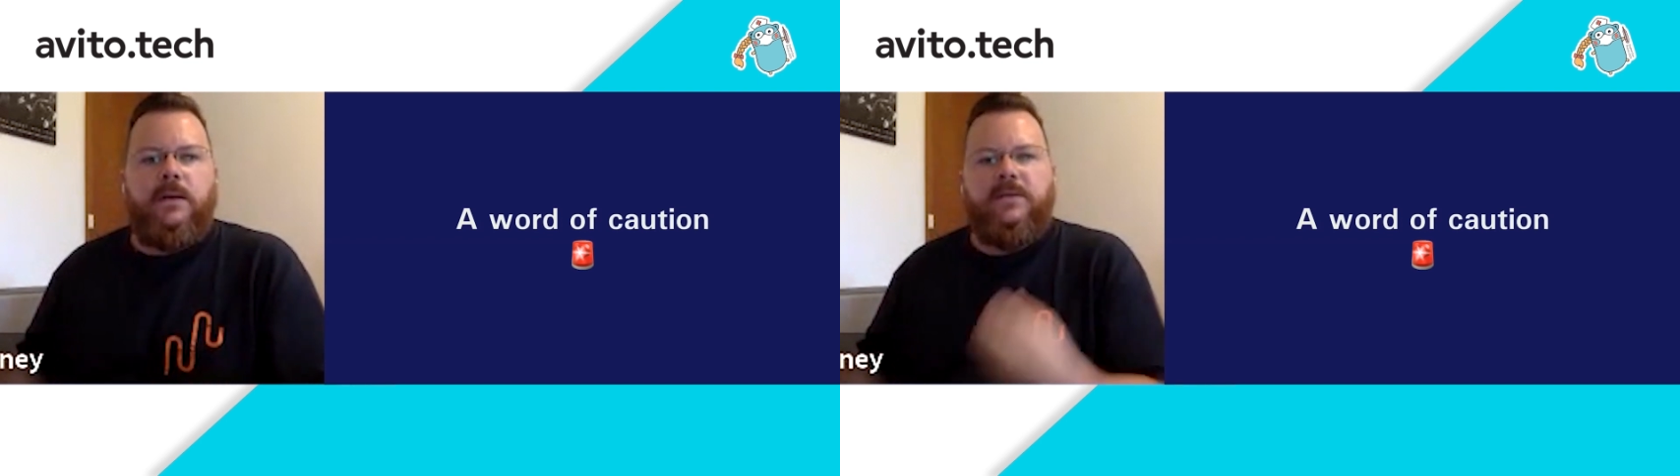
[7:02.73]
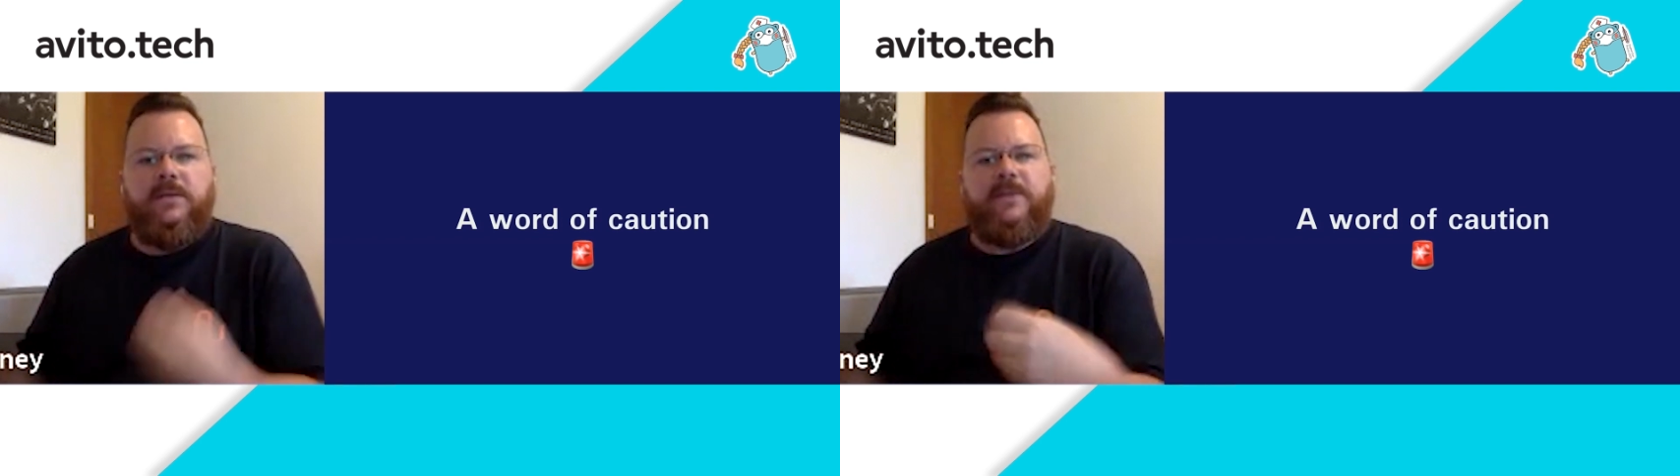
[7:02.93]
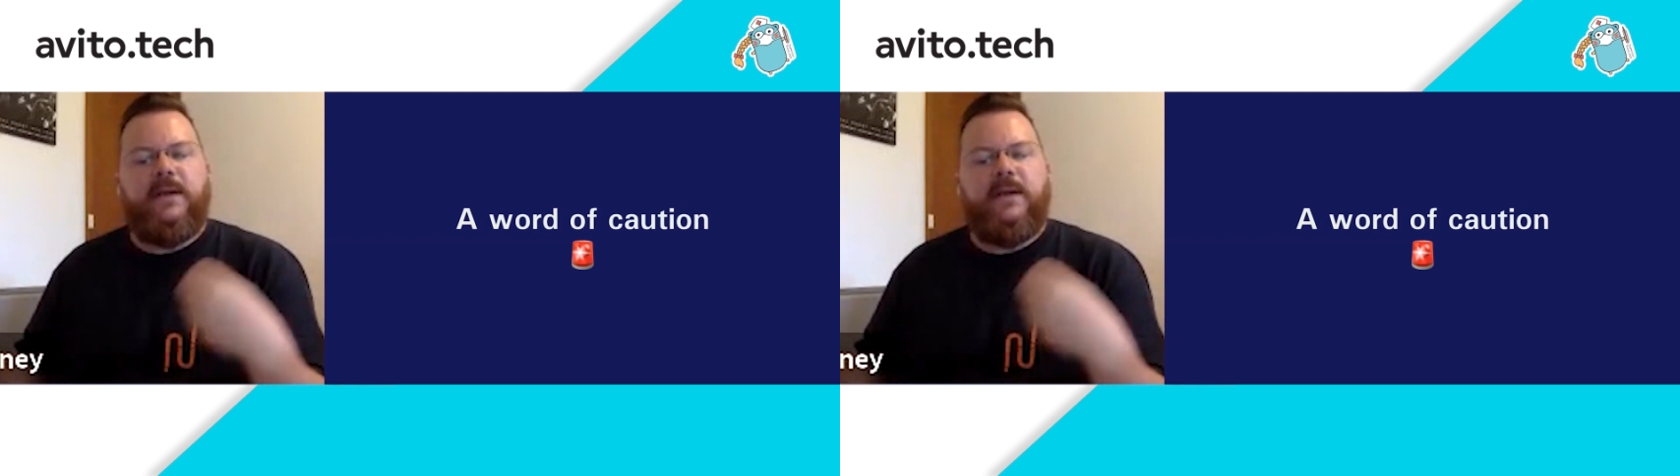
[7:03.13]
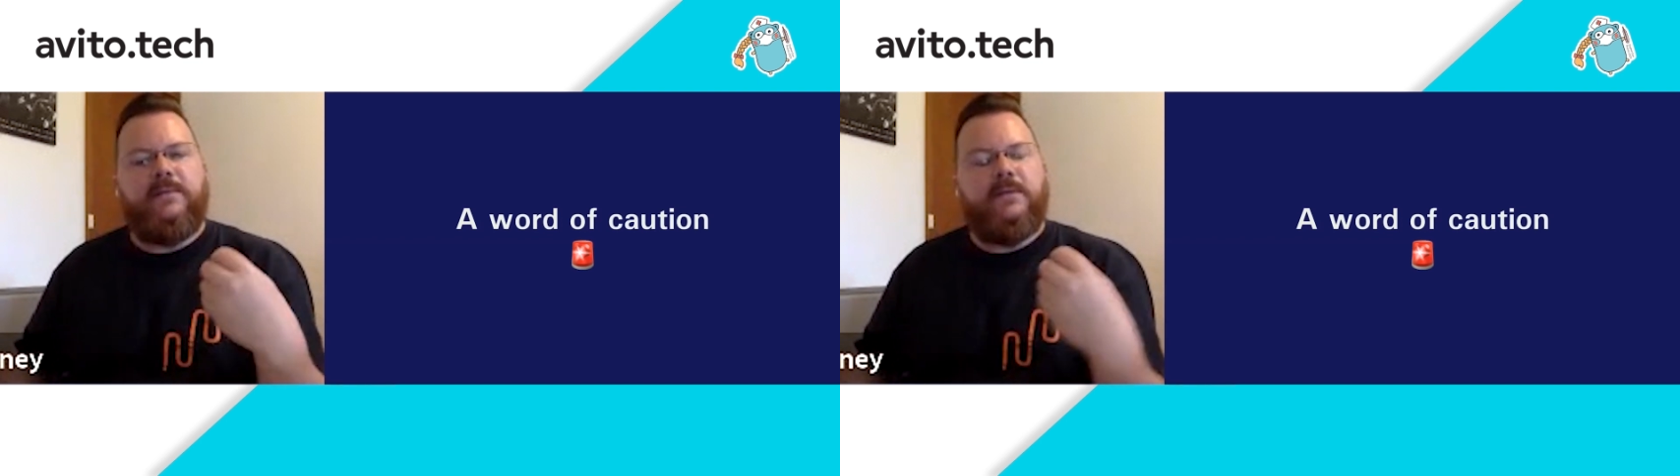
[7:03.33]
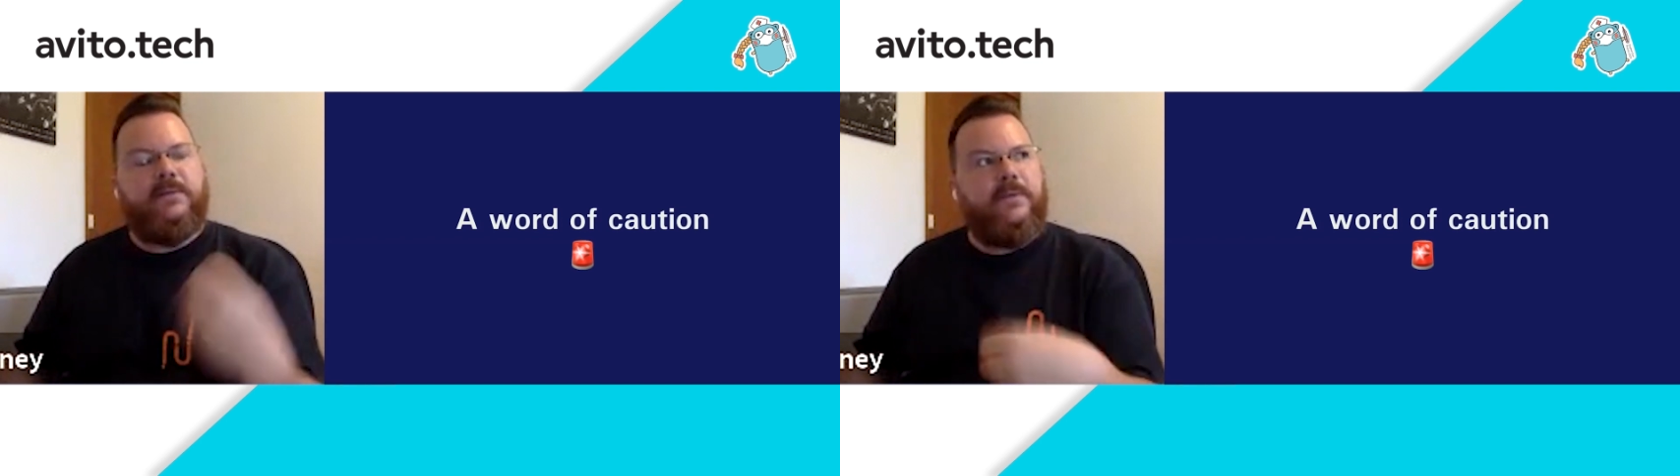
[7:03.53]
especially
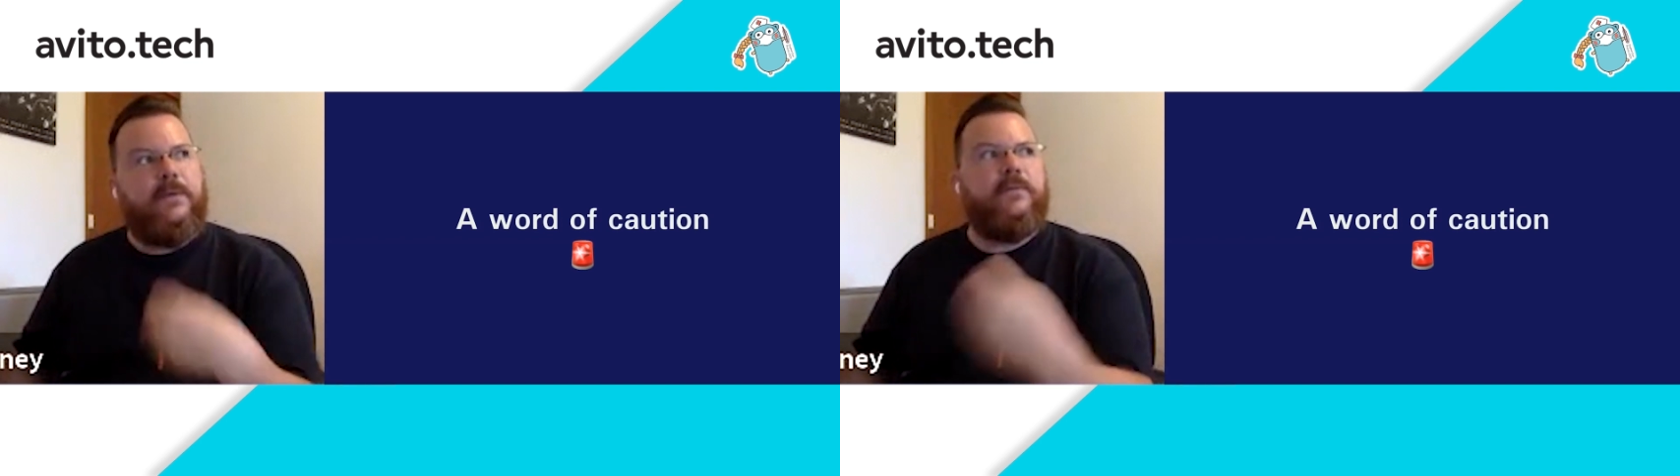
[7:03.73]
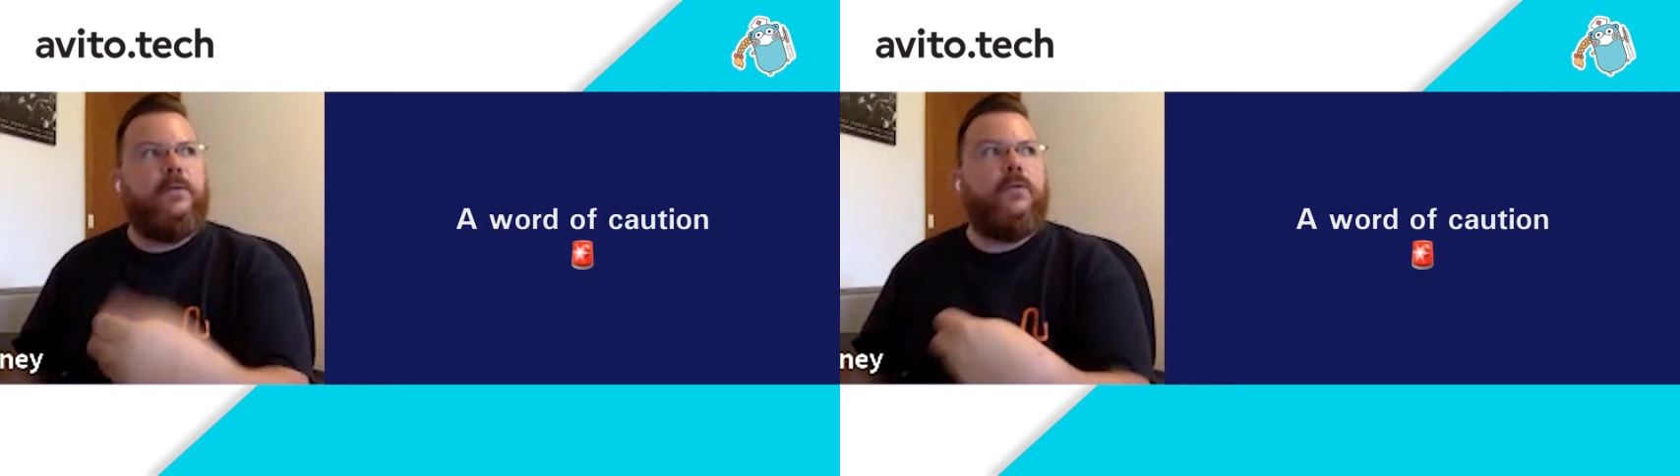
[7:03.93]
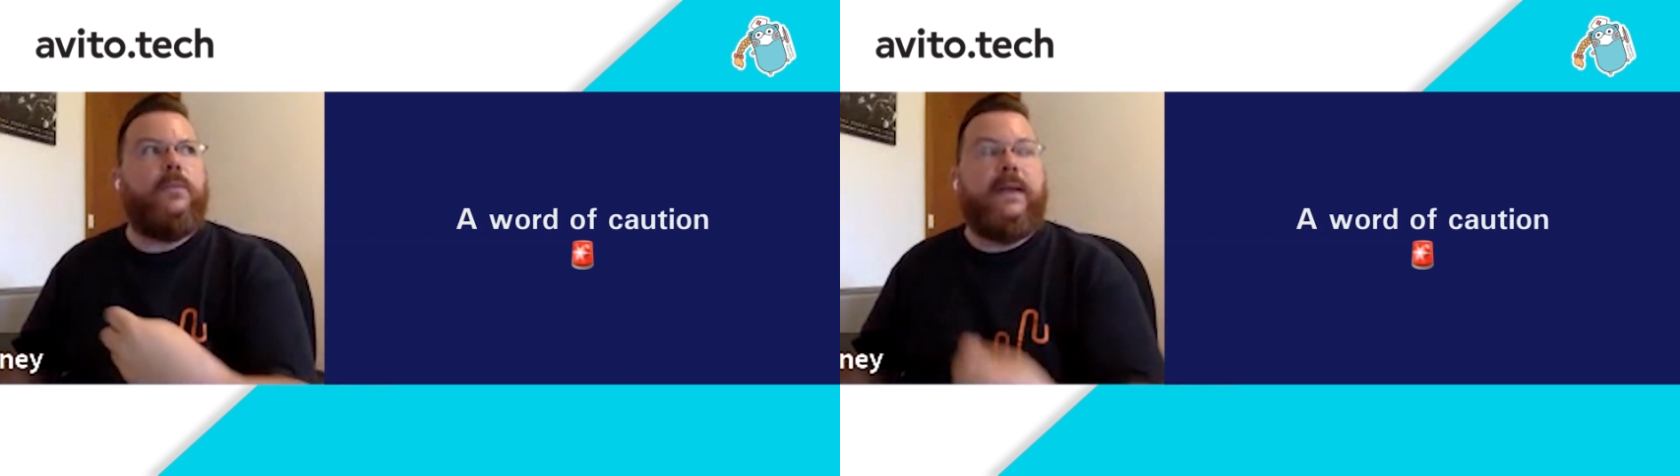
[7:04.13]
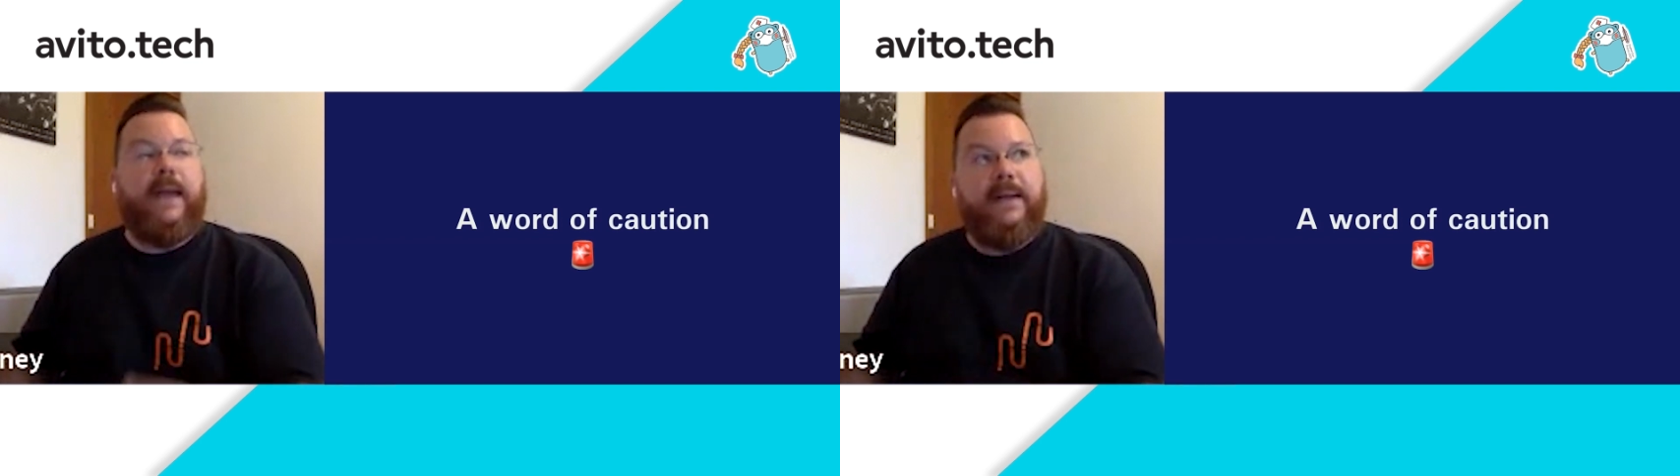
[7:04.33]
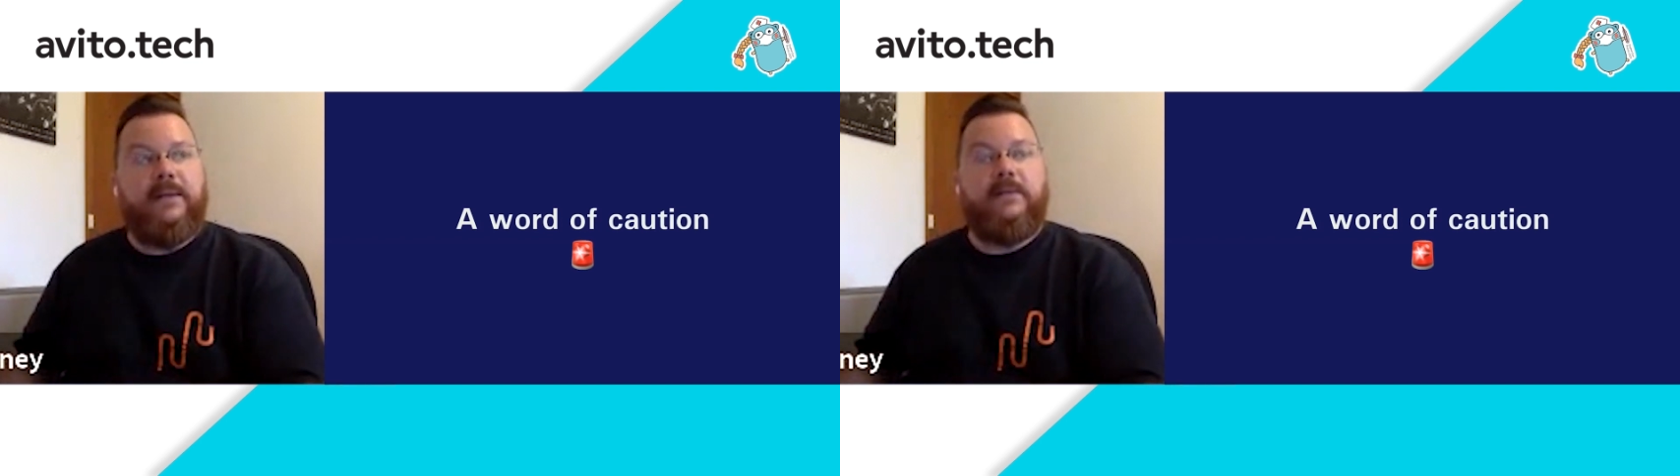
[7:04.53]
after the first few had been
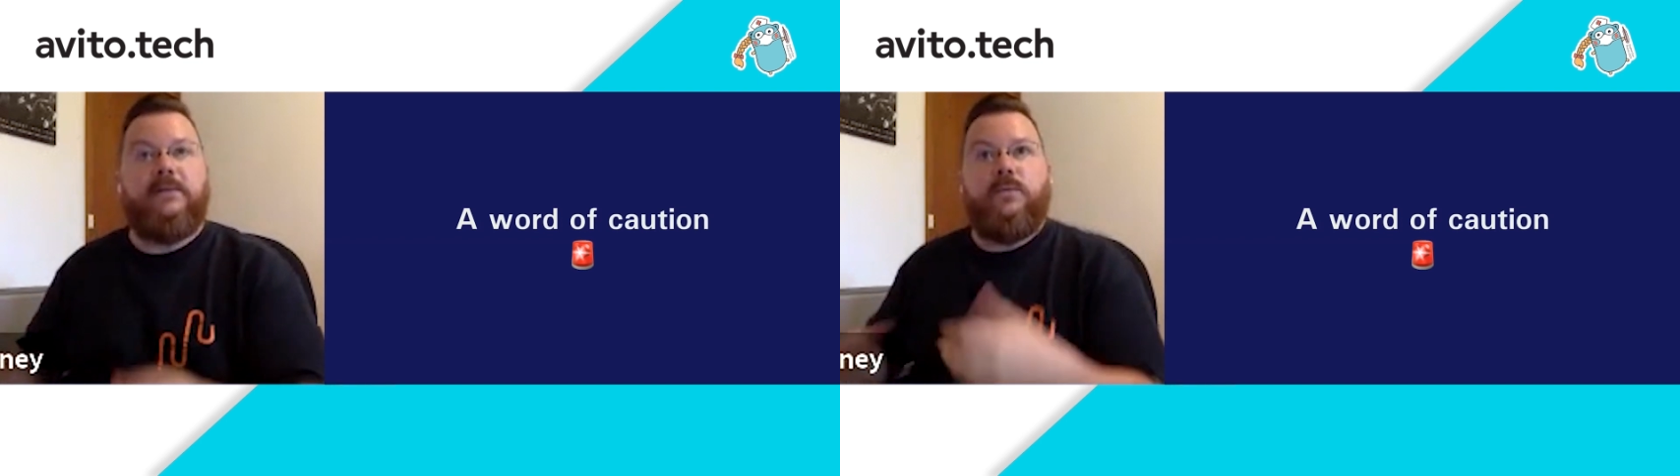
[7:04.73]
added,